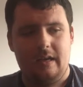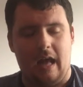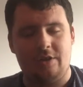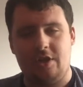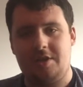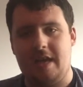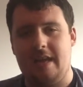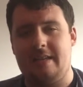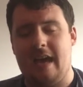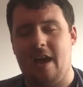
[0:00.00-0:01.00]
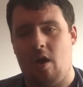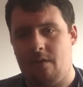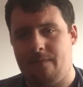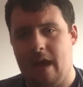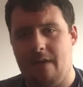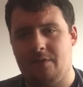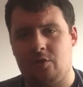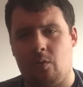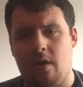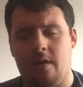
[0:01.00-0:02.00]
I'll just say Die Hard 5
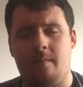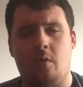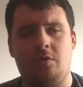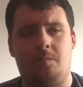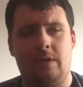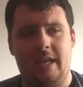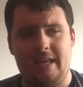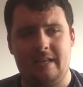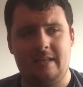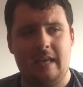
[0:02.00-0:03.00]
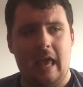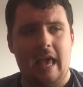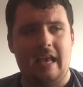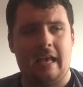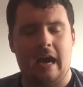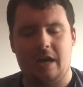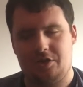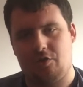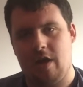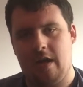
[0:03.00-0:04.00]
is one of the most blatant
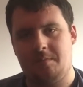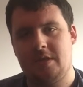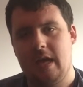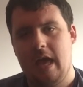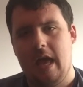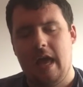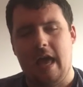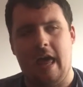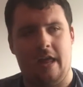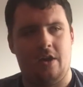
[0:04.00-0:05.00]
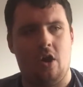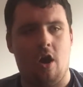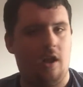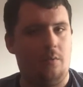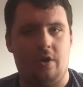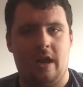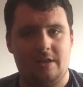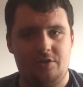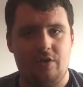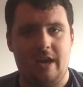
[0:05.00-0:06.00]
cash grabs in Hollywood
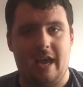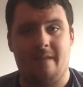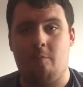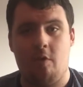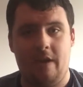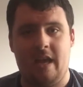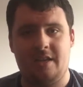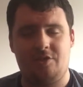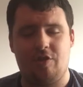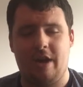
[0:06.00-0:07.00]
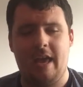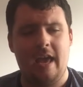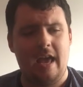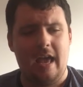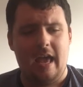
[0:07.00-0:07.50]
history and movie history.